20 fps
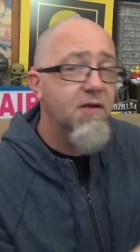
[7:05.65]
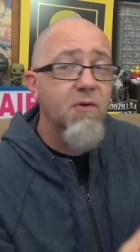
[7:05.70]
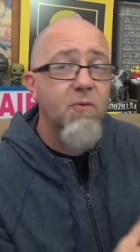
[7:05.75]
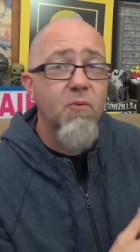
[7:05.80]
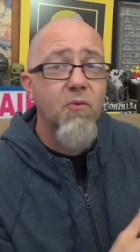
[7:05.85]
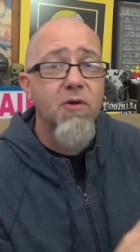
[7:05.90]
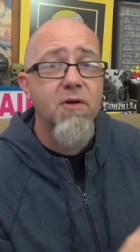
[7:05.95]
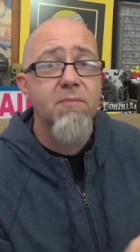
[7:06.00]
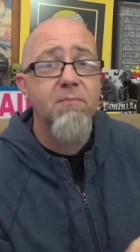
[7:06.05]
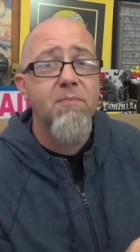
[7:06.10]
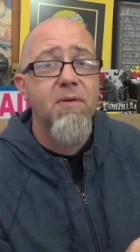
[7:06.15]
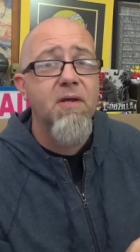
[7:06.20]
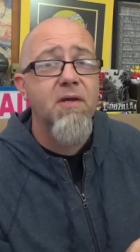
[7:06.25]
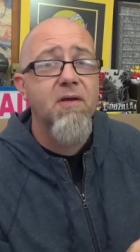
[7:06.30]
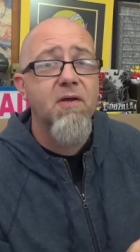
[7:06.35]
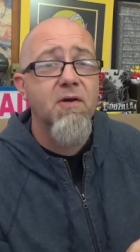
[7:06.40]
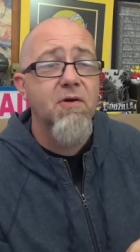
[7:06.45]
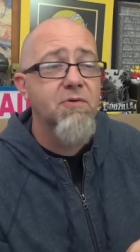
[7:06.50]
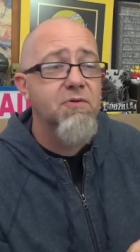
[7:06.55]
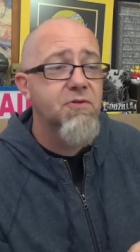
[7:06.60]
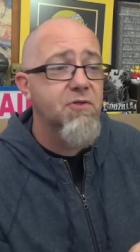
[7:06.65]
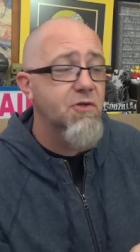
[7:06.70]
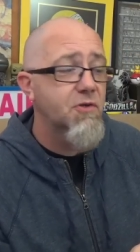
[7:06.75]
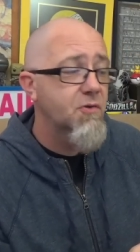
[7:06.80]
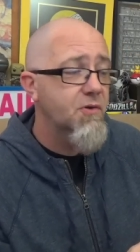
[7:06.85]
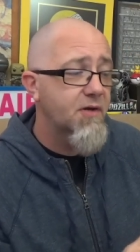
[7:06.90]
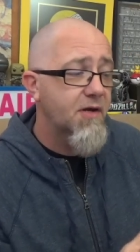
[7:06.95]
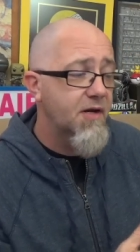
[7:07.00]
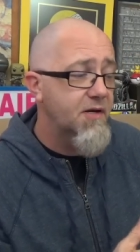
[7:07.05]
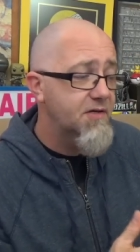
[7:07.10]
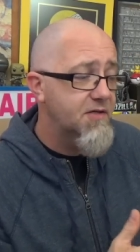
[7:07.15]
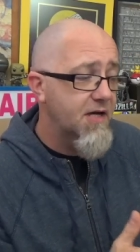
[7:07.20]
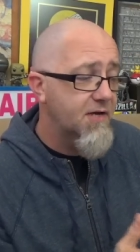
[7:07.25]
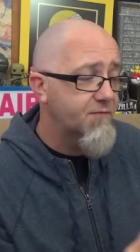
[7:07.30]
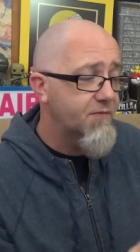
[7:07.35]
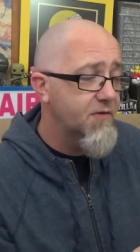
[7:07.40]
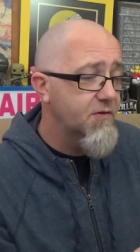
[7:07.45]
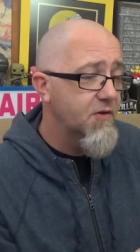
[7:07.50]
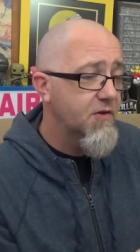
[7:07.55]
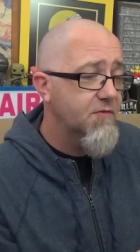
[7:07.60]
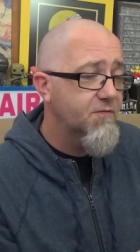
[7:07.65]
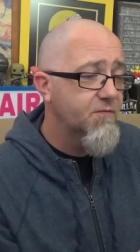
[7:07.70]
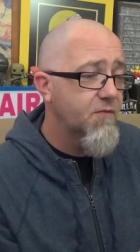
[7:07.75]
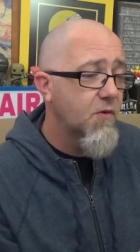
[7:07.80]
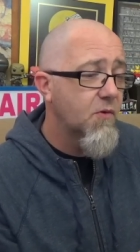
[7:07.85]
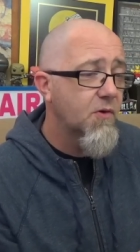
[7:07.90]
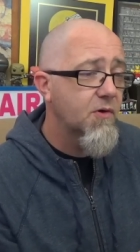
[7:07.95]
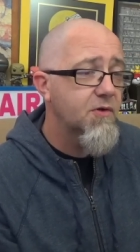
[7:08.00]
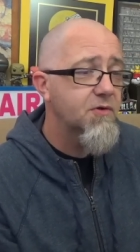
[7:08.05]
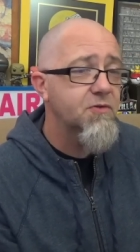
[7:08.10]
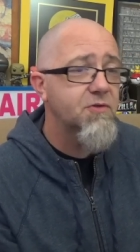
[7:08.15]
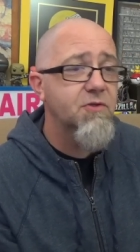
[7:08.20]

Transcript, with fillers: It wouldn't be a go-to, and I definitely look forward